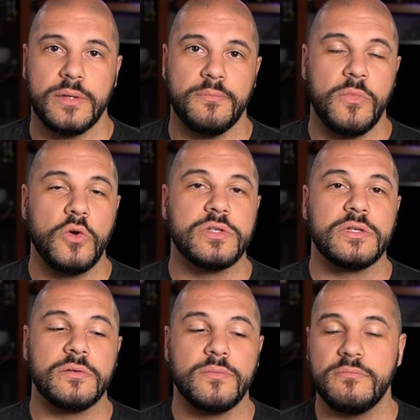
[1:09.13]
Most
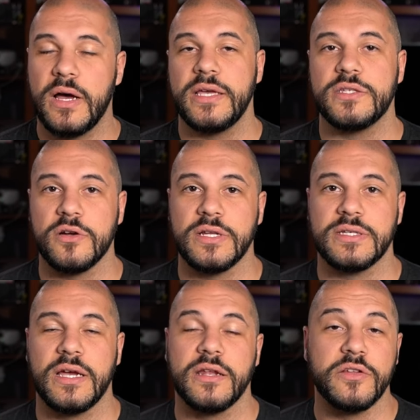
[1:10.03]
mice are
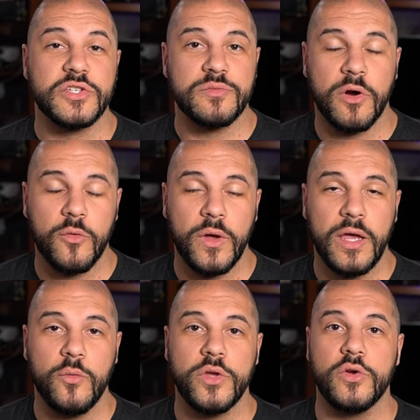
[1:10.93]
designed in a smart
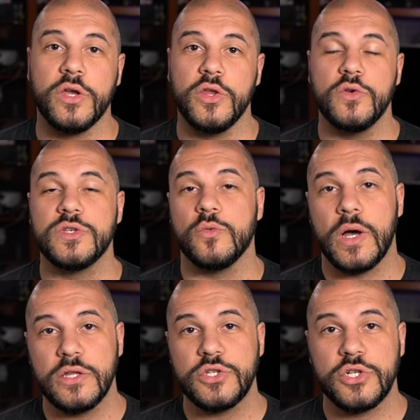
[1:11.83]
way where you can use it
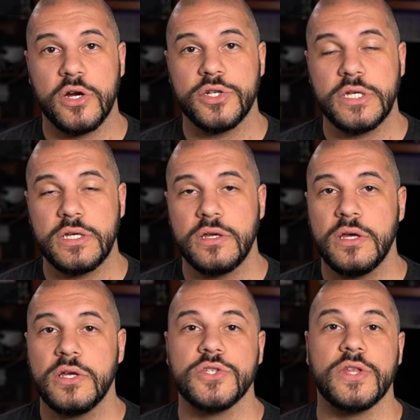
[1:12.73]
while it's charging,
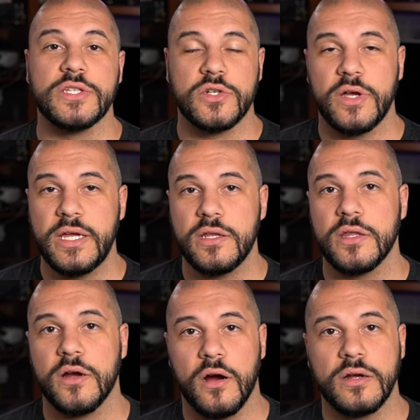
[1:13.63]
so that's great.
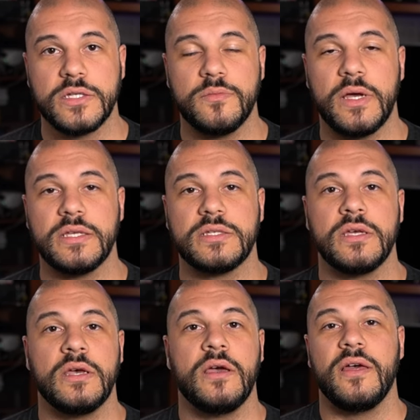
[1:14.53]
There are some mice
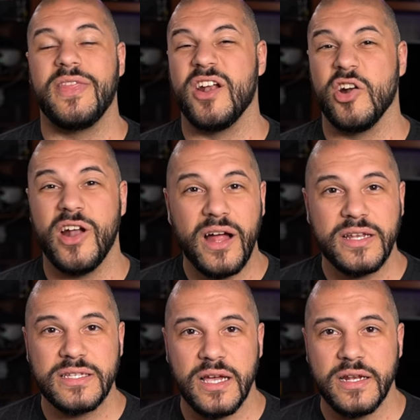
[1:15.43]
that are not
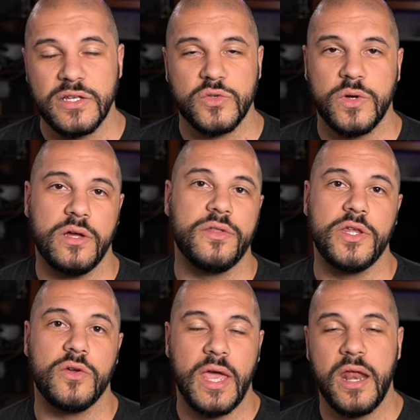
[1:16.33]
designed as well that
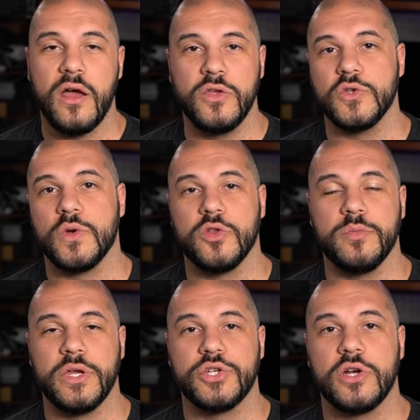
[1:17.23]
you cannot use while they're
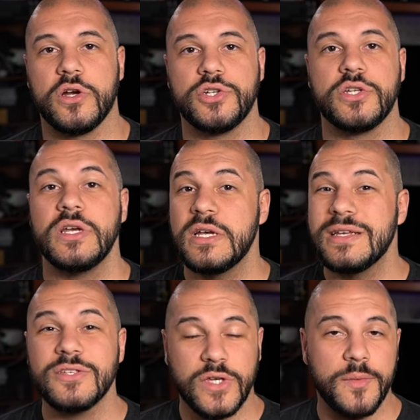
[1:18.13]
being charged,
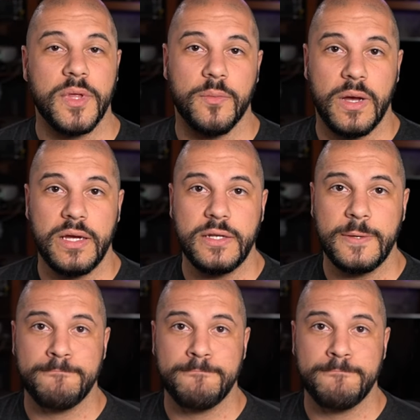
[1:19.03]
so keep that in mind.